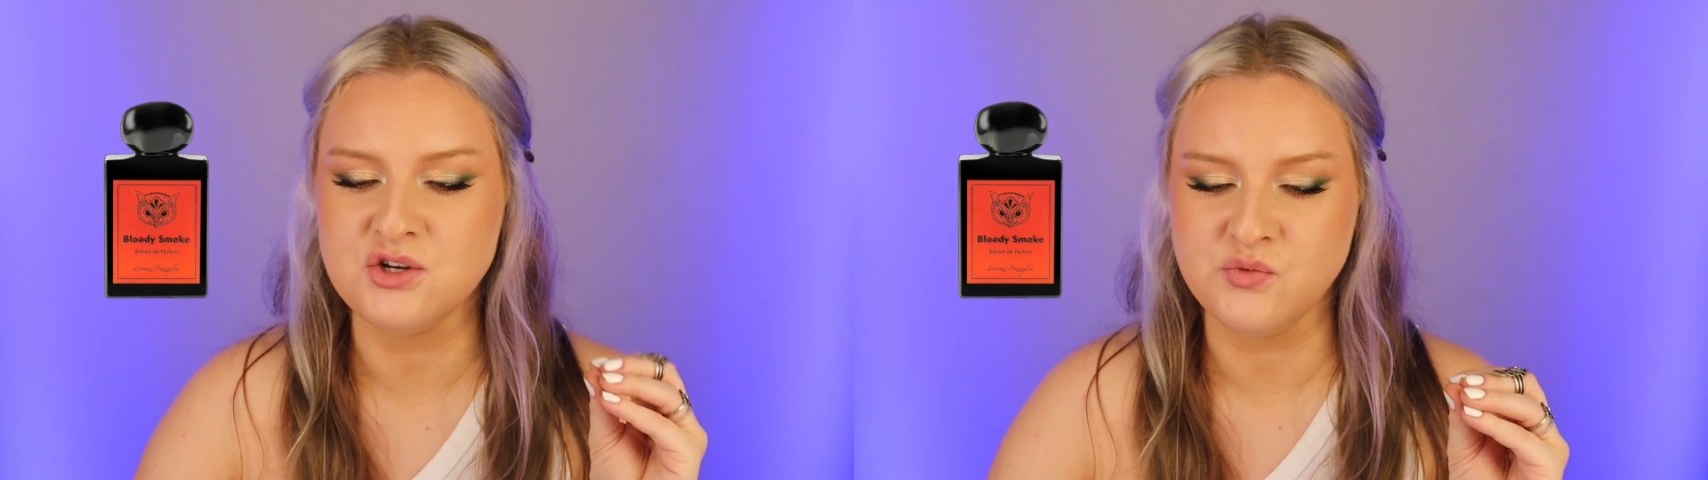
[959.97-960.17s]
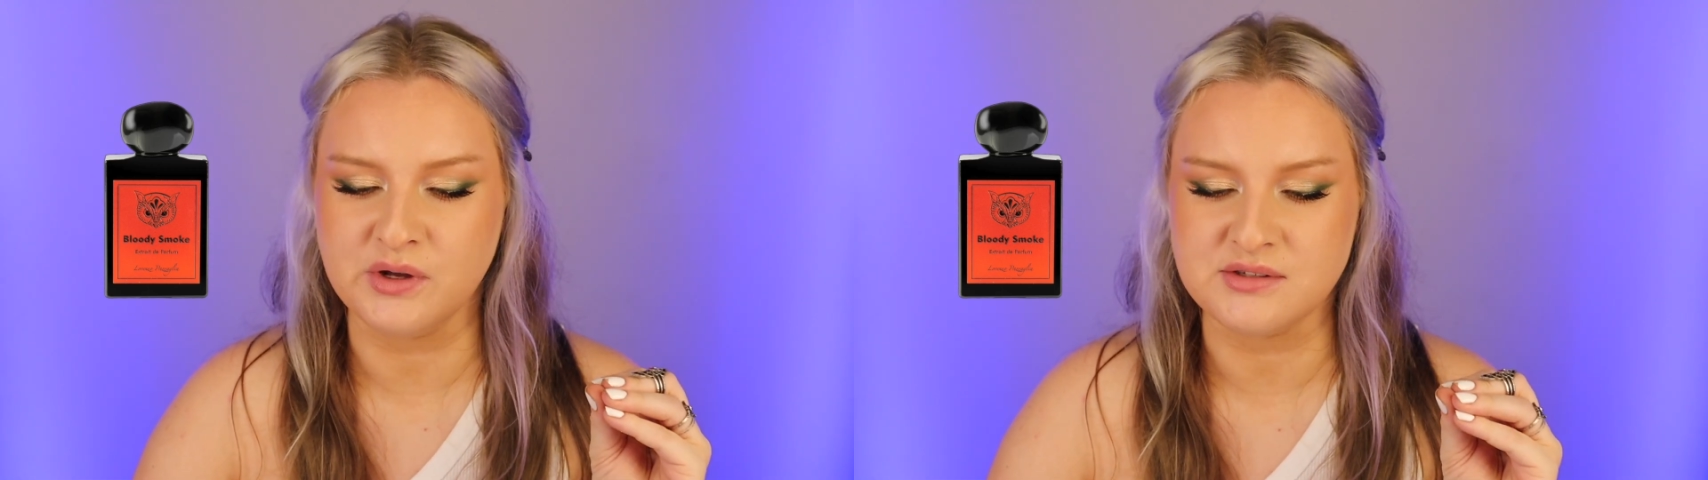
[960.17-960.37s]

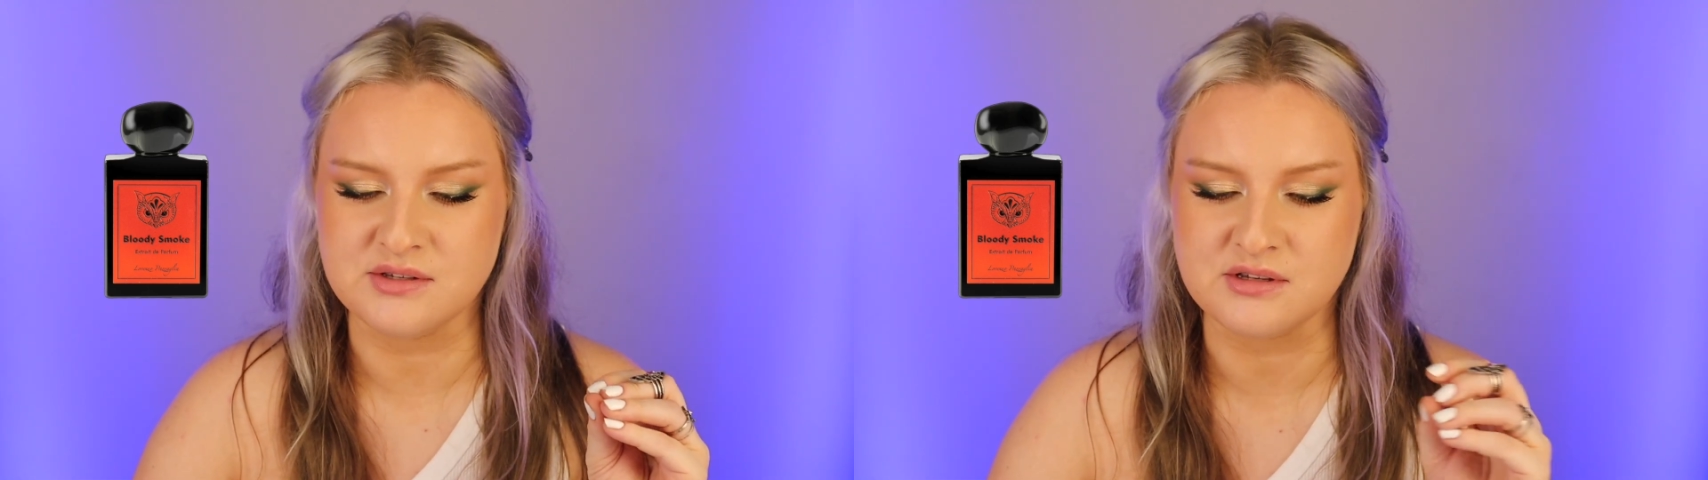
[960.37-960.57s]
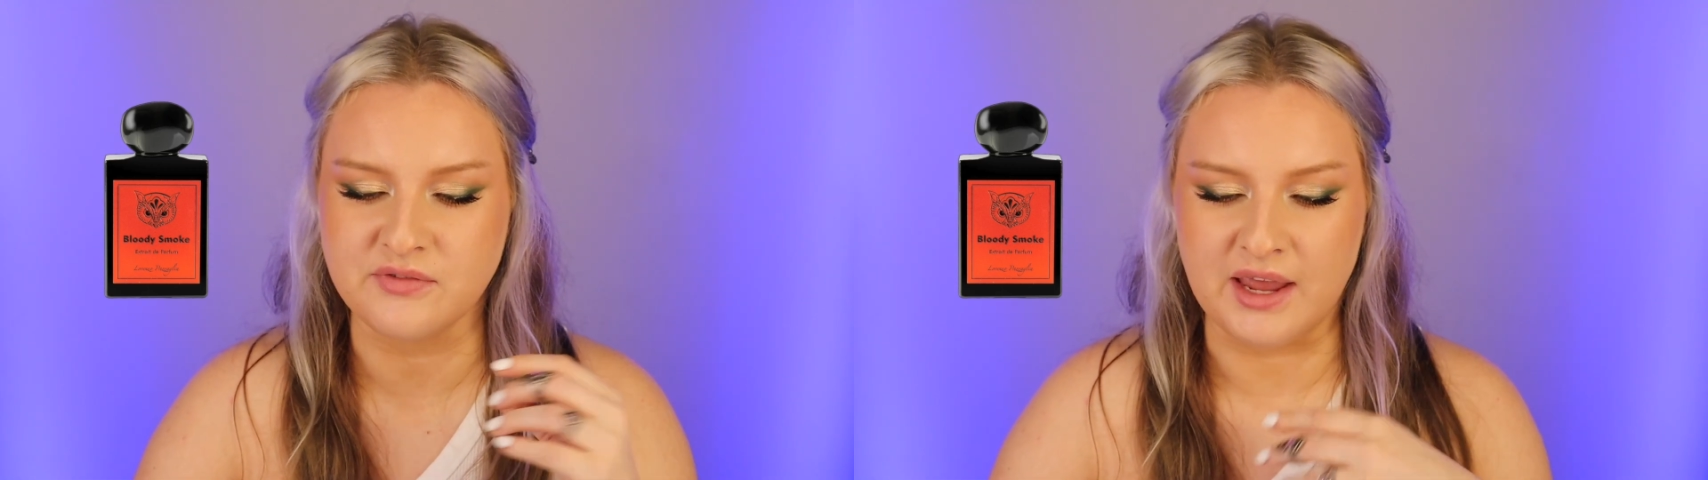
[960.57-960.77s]

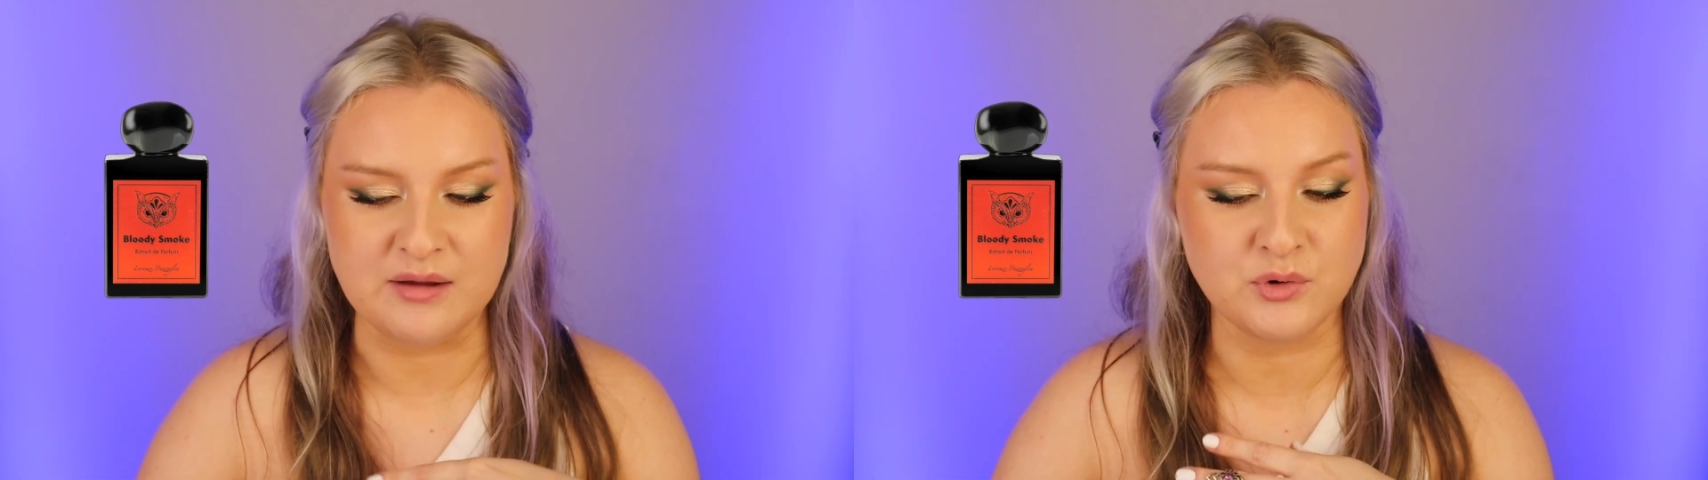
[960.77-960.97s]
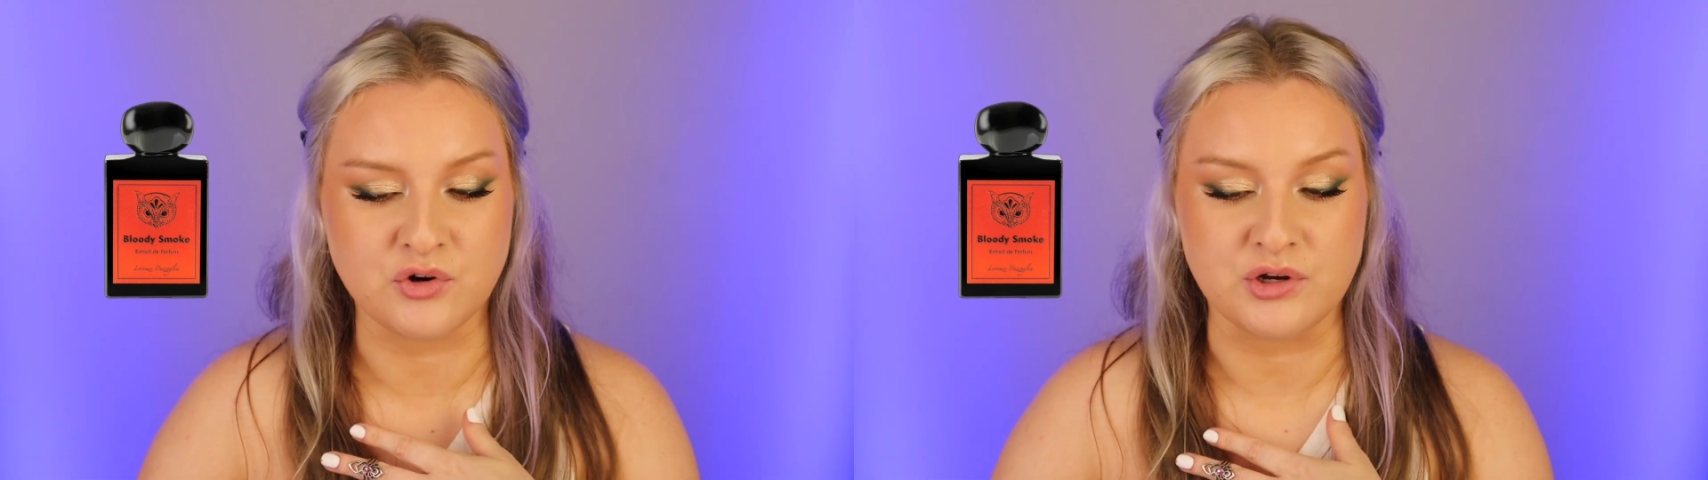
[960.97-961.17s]
nuances of
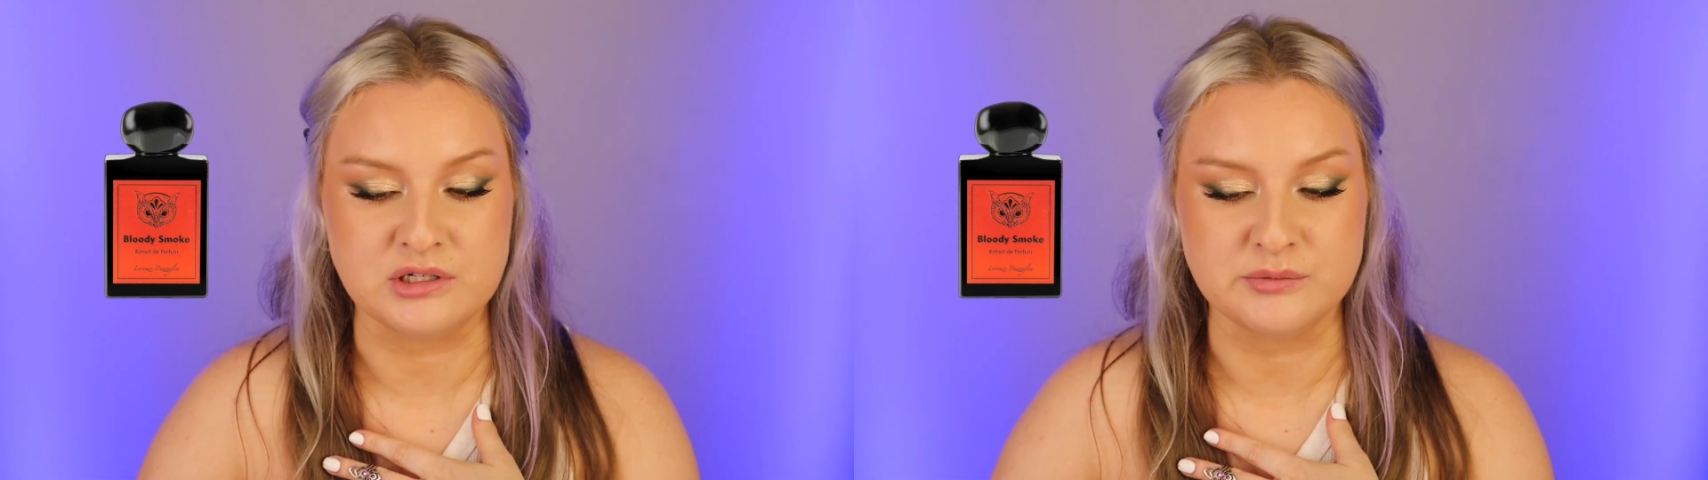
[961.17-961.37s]
ambergris